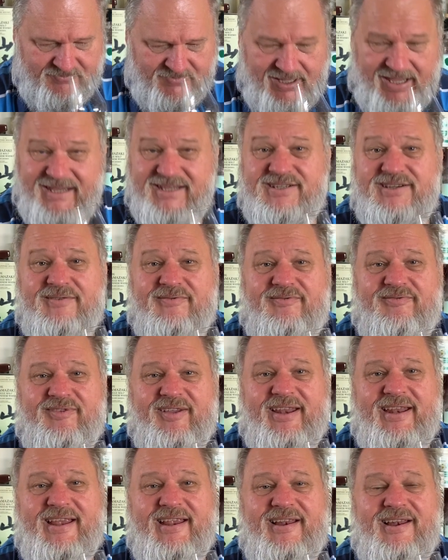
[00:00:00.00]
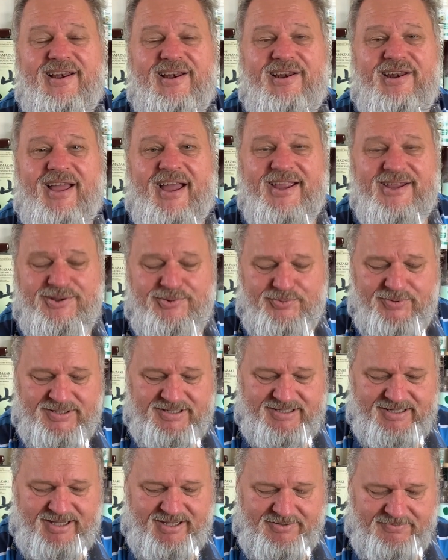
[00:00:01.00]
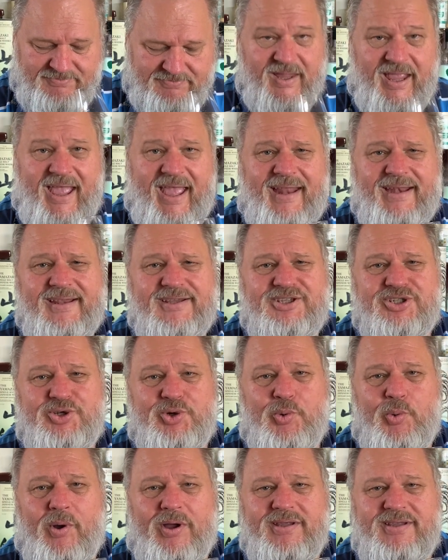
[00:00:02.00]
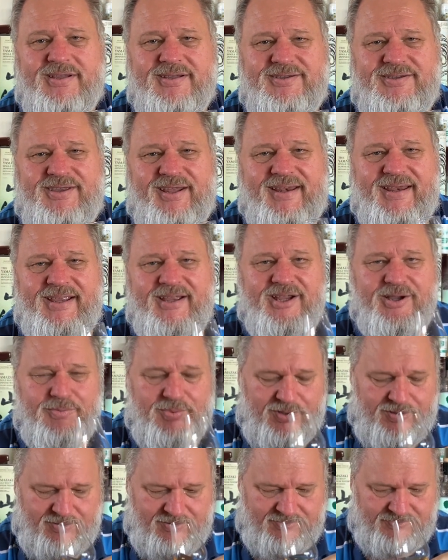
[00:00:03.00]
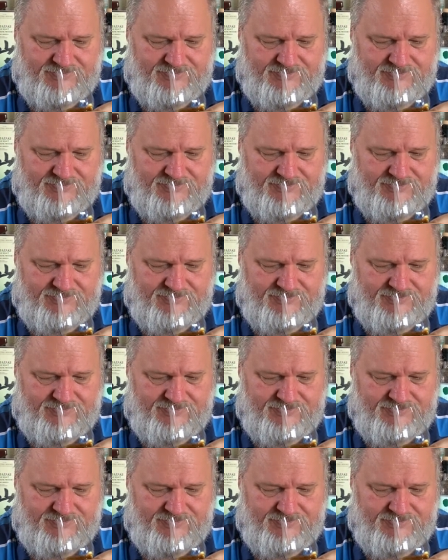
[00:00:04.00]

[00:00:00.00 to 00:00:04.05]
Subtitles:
it's a very light whiskey, and it's quite drinkable.